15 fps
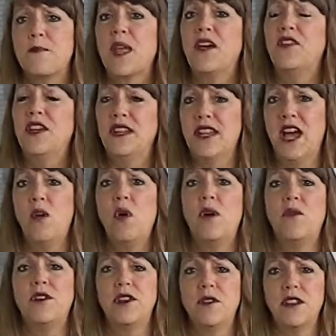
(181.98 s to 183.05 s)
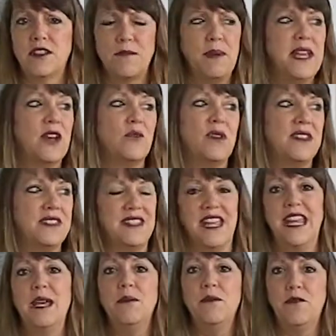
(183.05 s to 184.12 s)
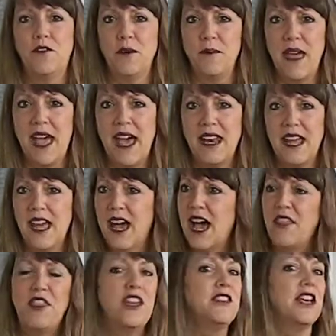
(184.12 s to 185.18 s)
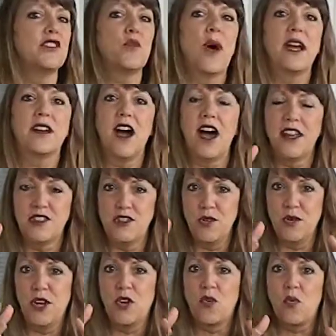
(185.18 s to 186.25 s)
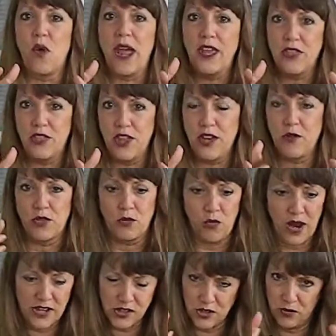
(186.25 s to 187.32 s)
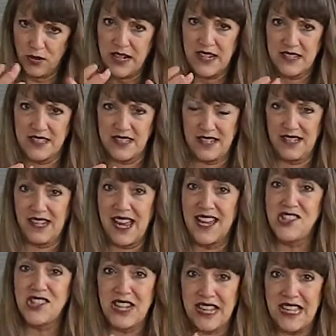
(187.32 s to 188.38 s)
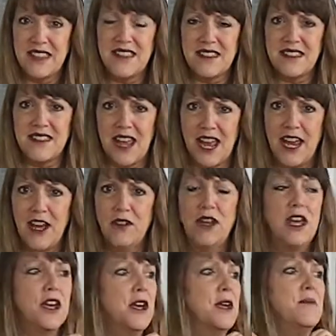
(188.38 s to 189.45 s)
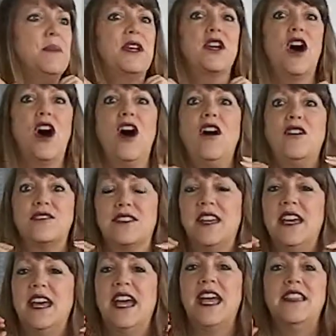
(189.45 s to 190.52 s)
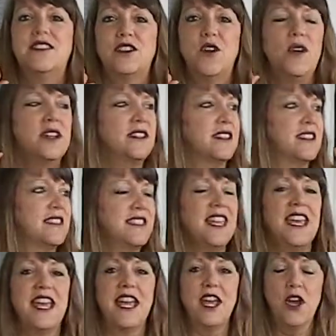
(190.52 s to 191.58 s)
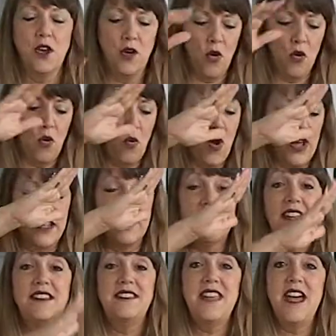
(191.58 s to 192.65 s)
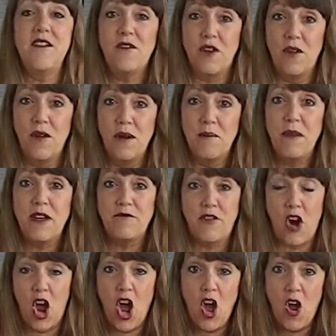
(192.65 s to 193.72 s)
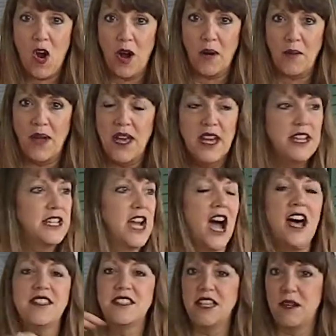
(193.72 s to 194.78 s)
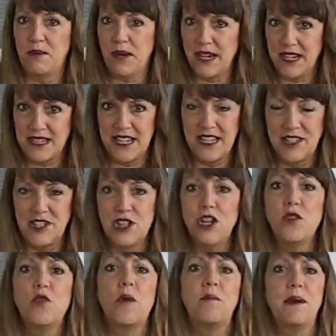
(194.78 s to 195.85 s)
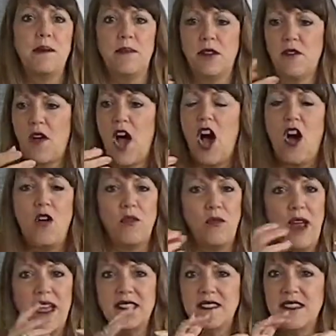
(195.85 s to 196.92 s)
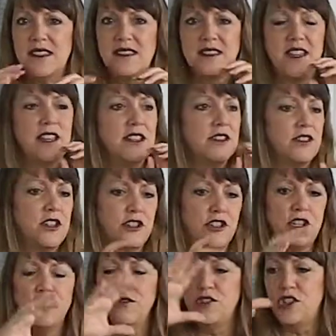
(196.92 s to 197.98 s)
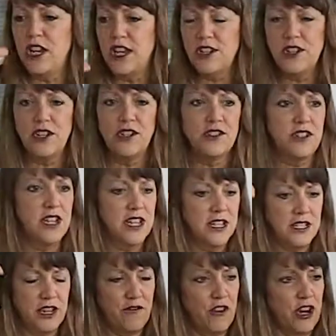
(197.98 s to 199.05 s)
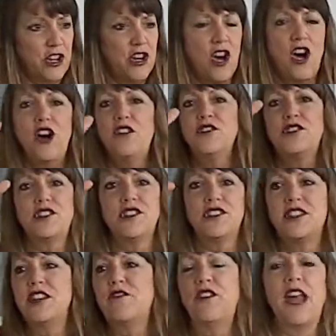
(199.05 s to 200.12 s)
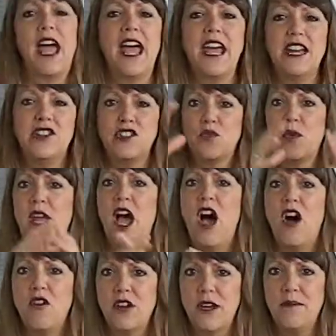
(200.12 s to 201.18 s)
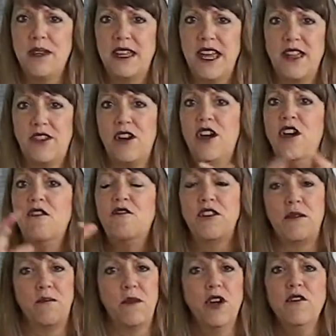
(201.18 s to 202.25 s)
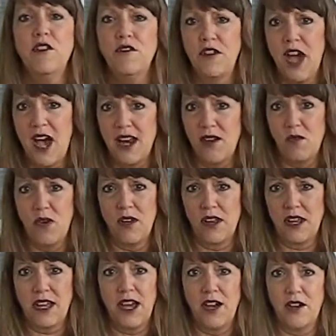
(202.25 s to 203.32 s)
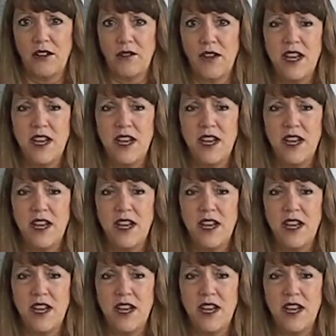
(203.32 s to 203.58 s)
I think now what we're doing is being redeemed from that. I think that's why God is doing a great thing with racial reconciliation in this town, because He's going to see what the devil meant for harm. God's going to bring it to His good, where people of all races, the 2 genders, different cultures, different ages, we all come together for the move of God in Walnut Cove.